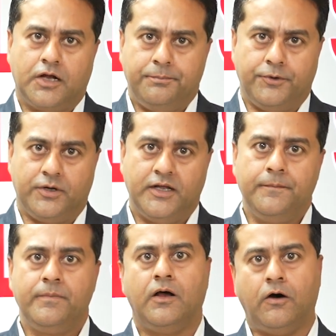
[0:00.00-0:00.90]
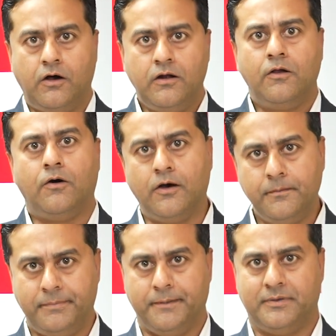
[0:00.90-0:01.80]
computer or
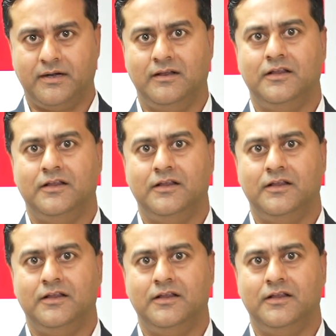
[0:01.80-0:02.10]
on paper.